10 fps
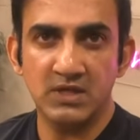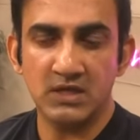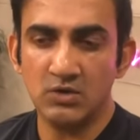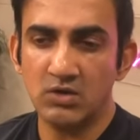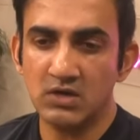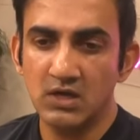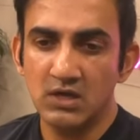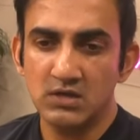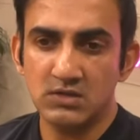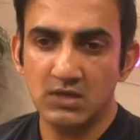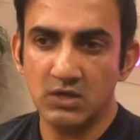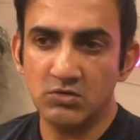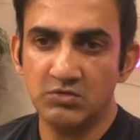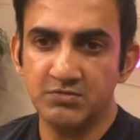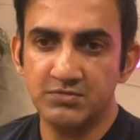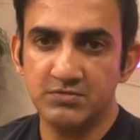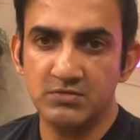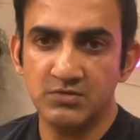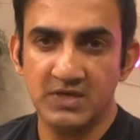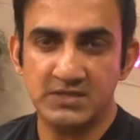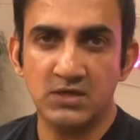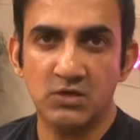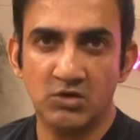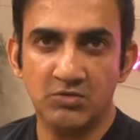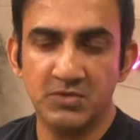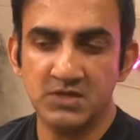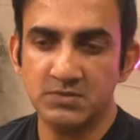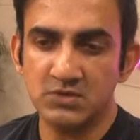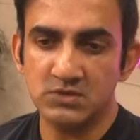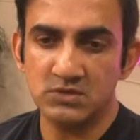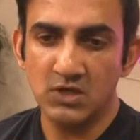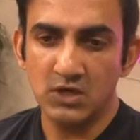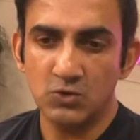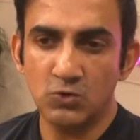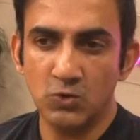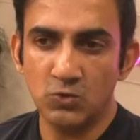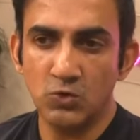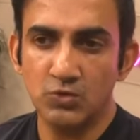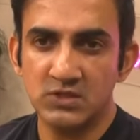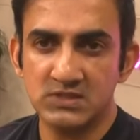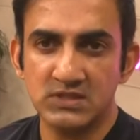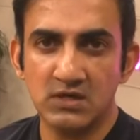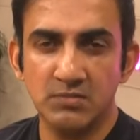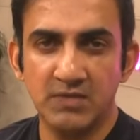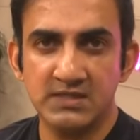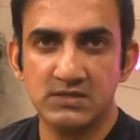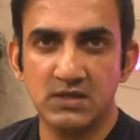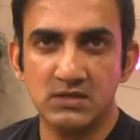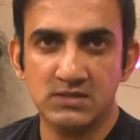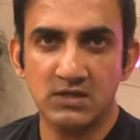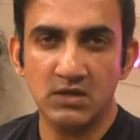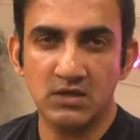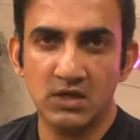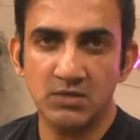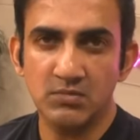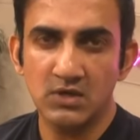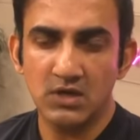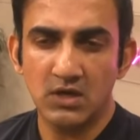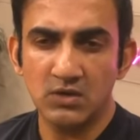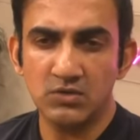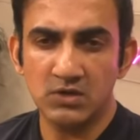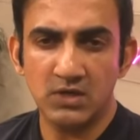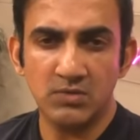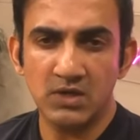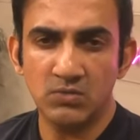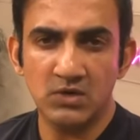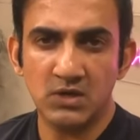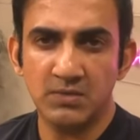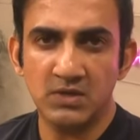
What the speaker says: They cannot think of resting a lot of players, because you've got to go with a settled mindset and a settled team into the T20 World Cup.